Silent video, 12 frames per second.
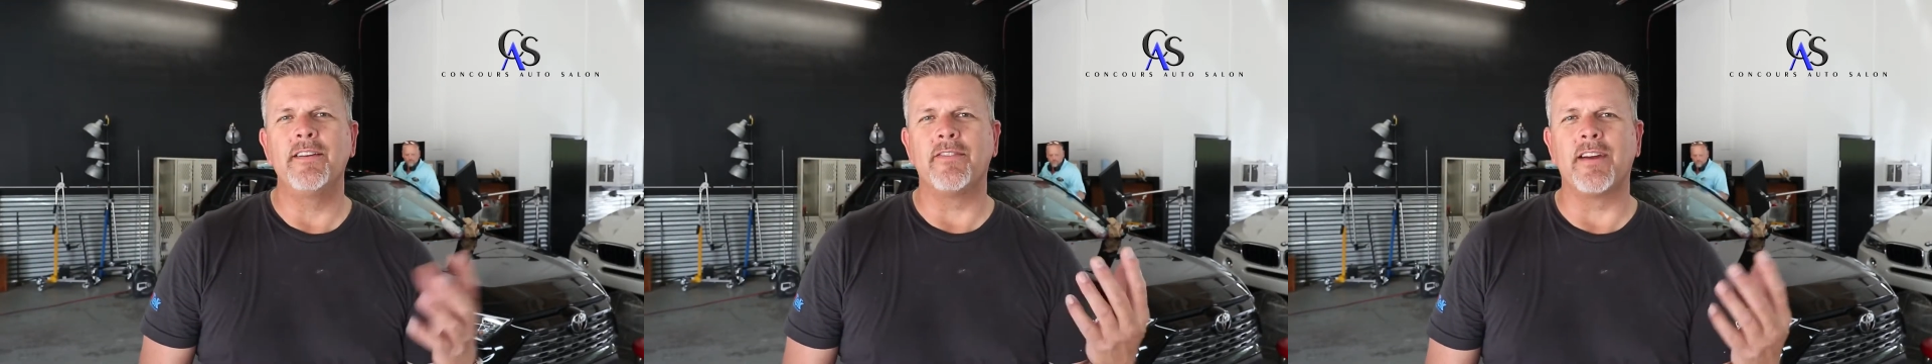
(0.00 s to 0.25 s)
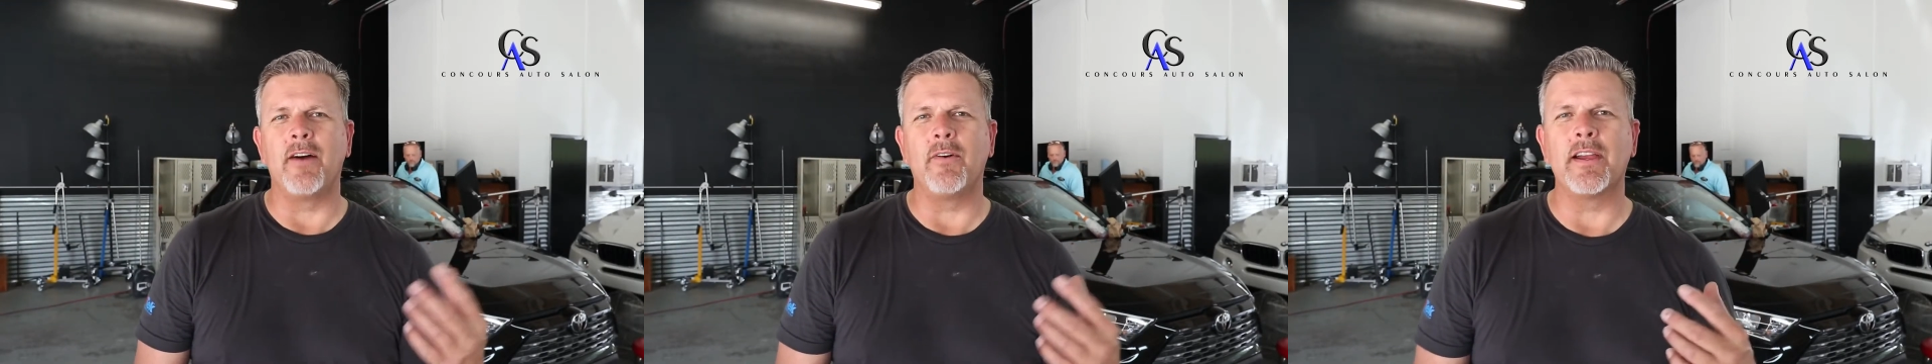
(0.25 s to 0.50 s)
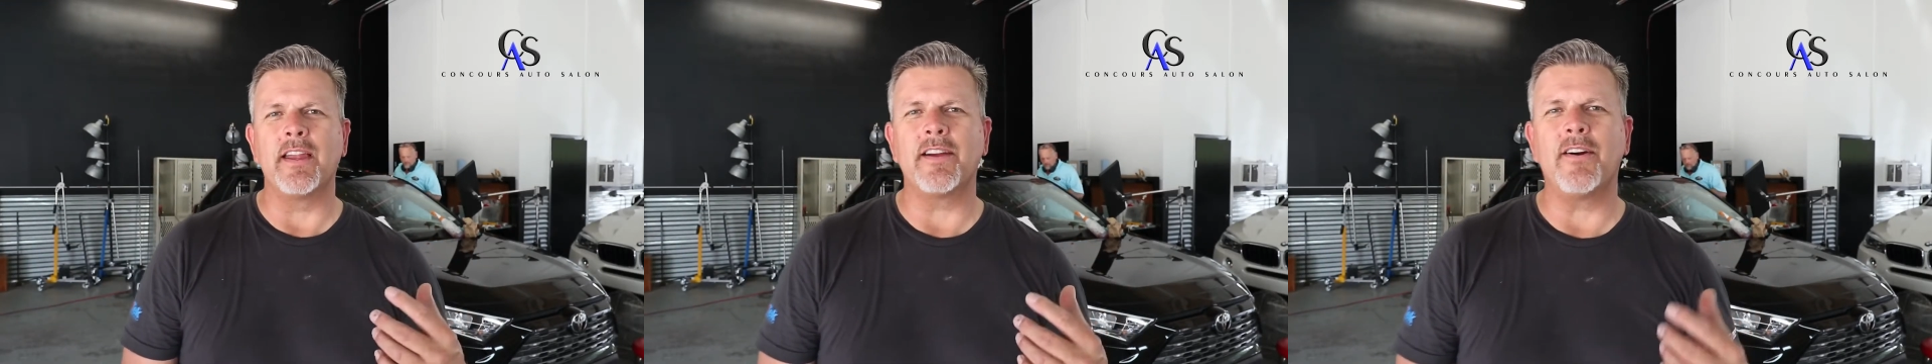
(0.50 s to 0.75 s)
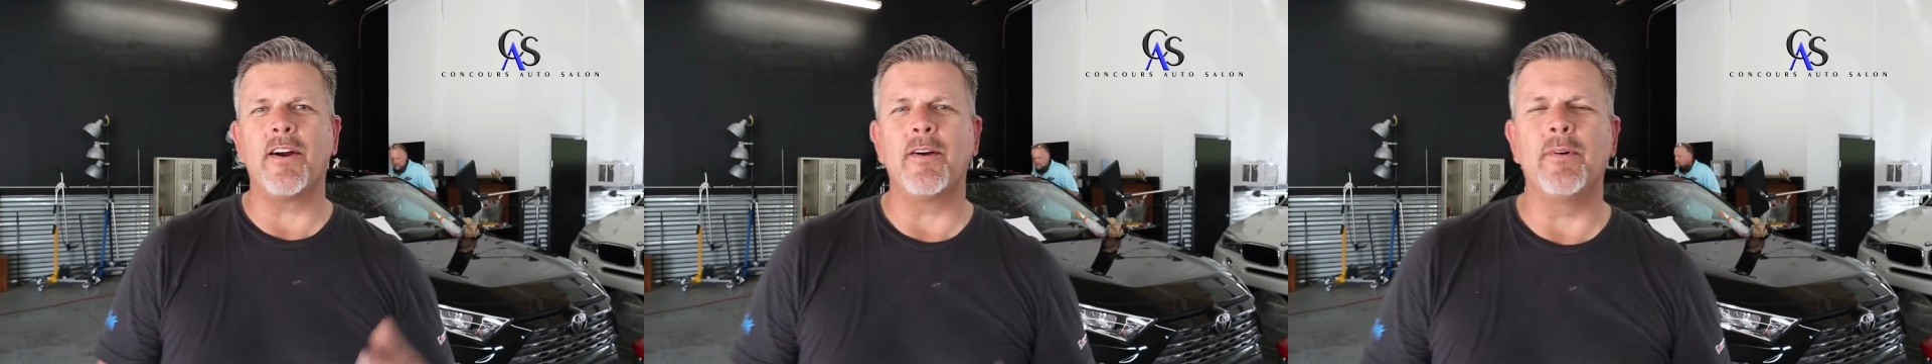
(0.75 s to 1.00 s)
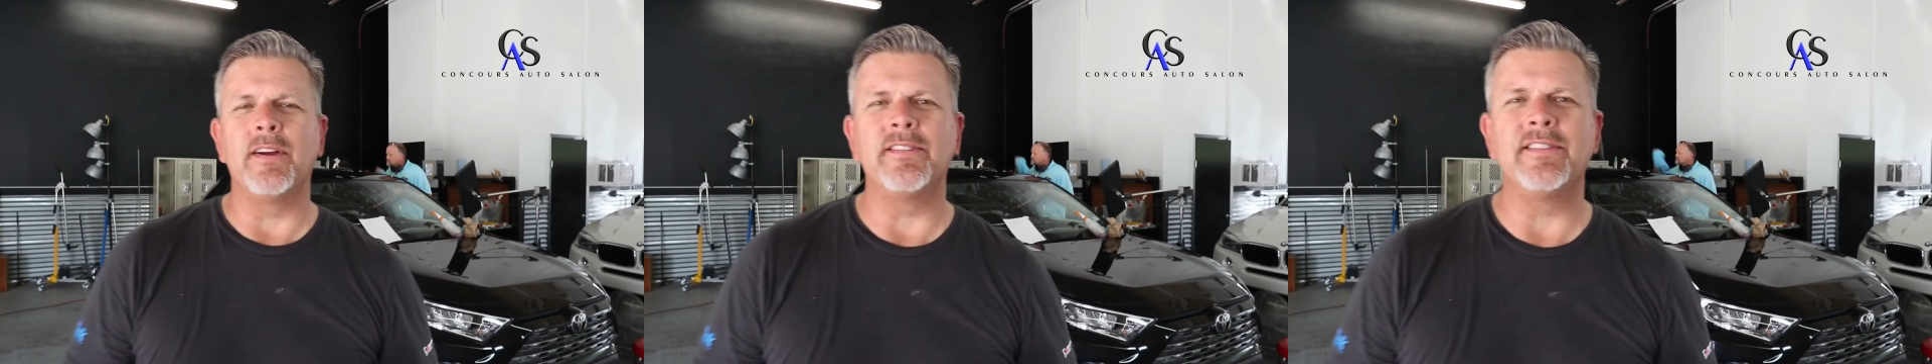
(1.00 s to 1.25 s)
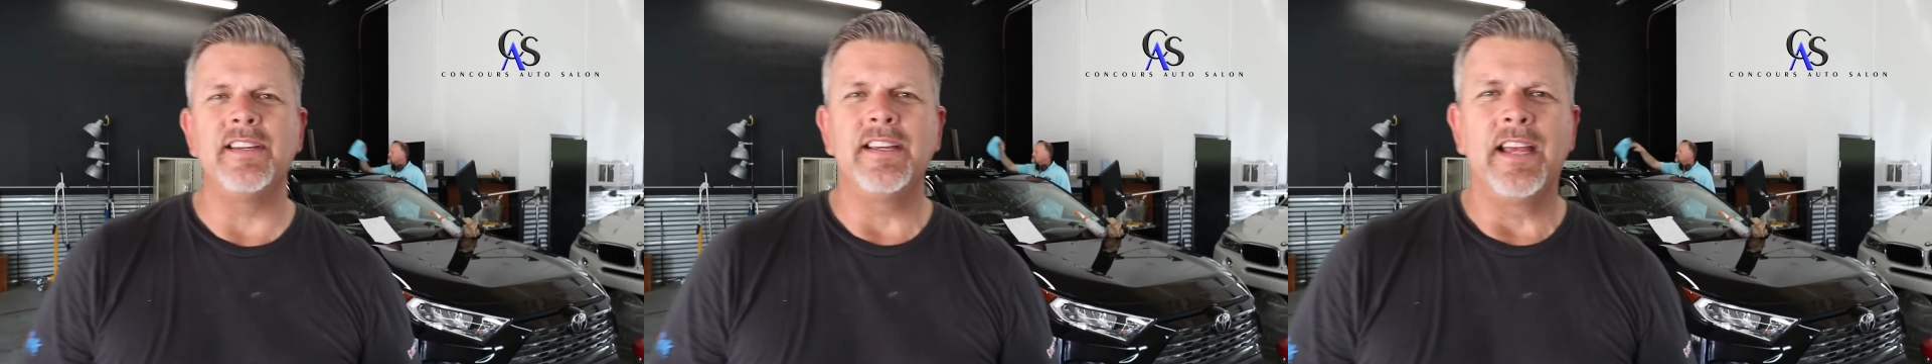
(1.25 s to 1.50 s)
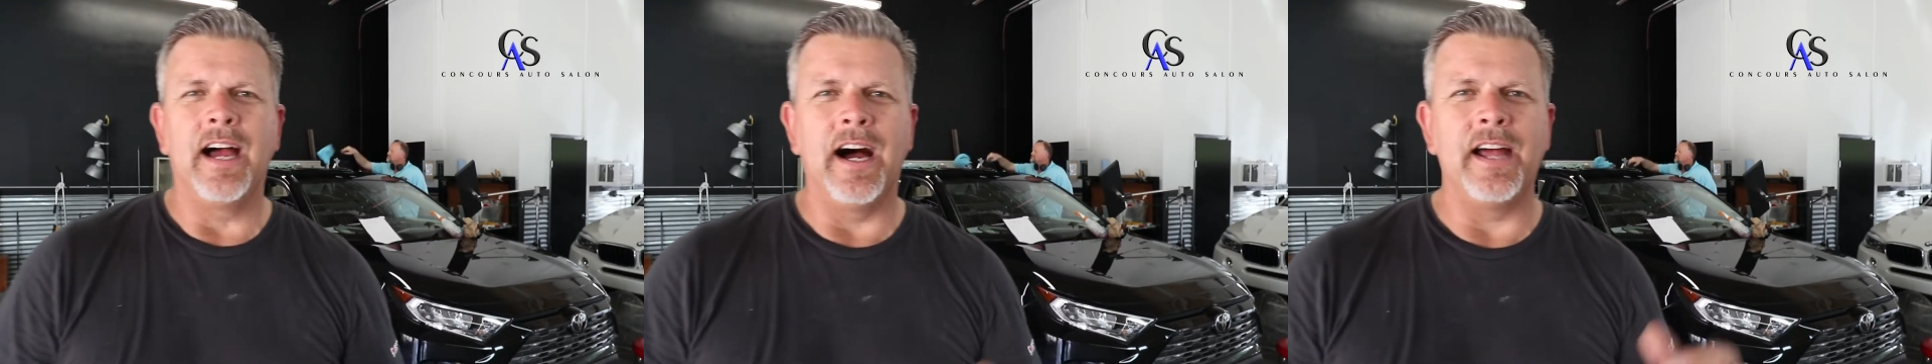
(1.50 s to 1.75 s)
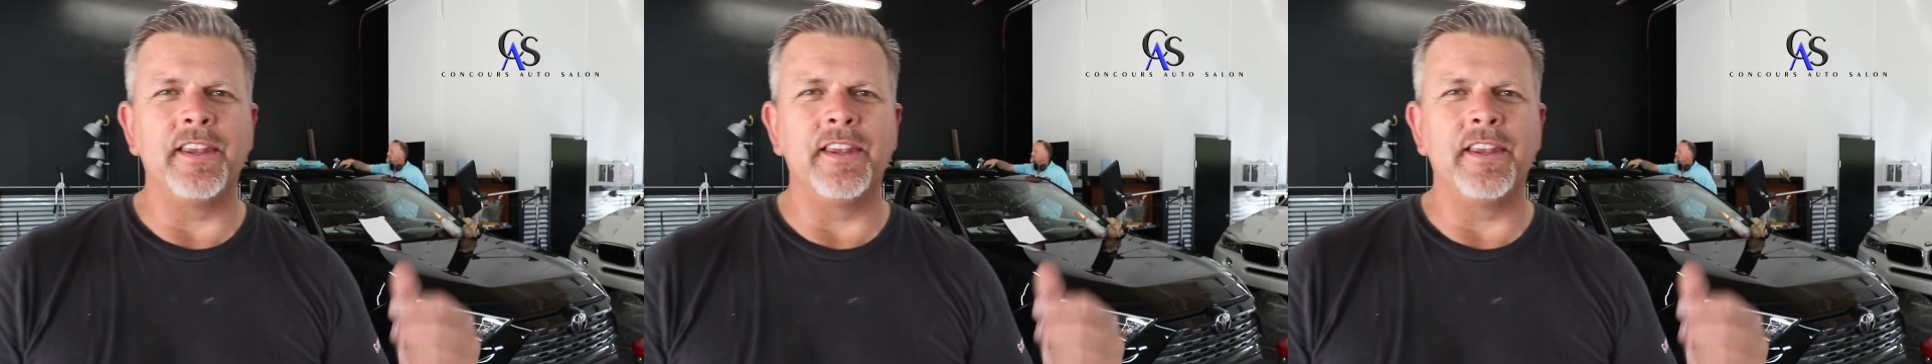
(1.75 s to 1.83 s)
Forgot what kind of car it was.